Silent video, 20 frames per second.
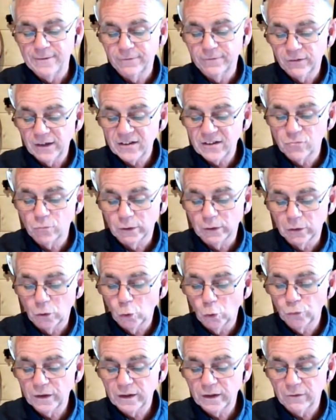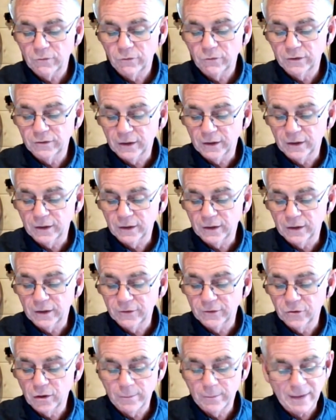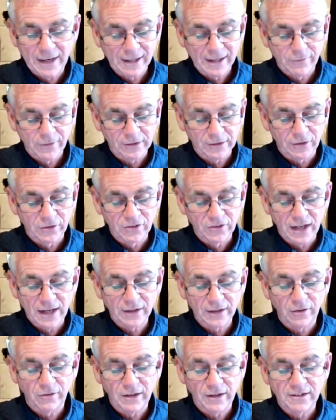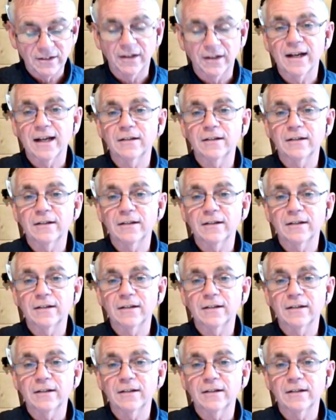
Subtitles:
inflation will only return to the Bank of England's target rate